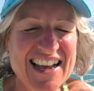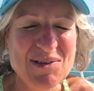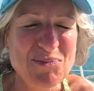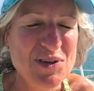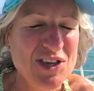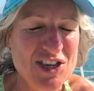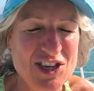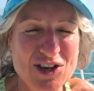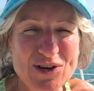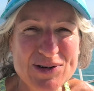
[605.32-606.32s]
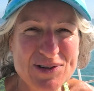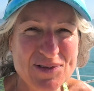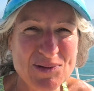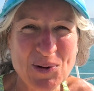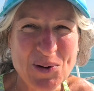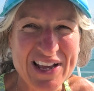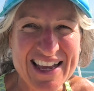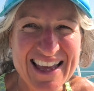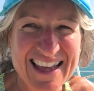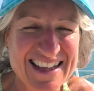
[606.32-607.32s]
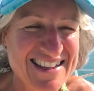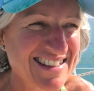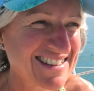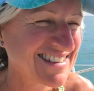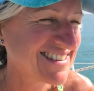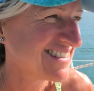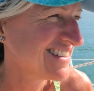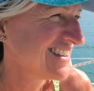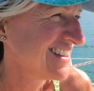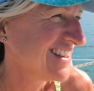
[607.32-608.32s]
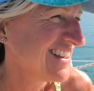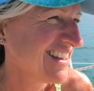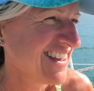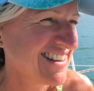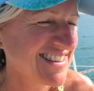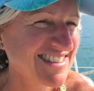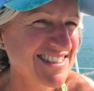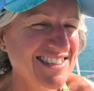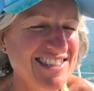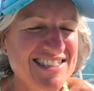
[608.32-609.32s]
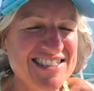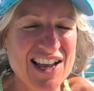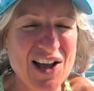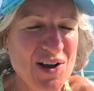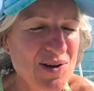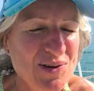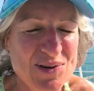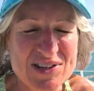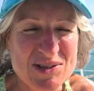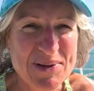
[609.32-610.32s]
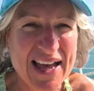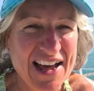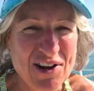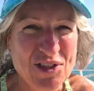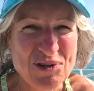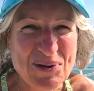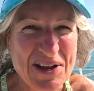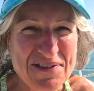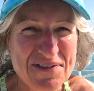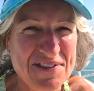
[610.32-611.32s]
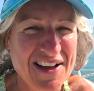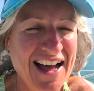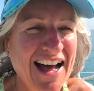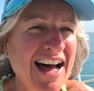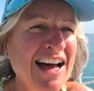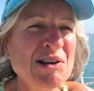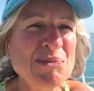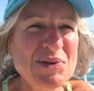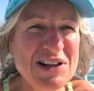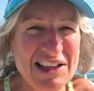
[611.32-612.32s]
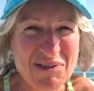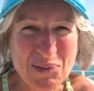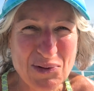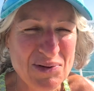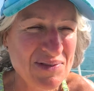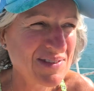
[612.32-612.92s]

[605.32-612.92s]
a beautiful morning here. It is just so good to be out on the reef. Unbelievable.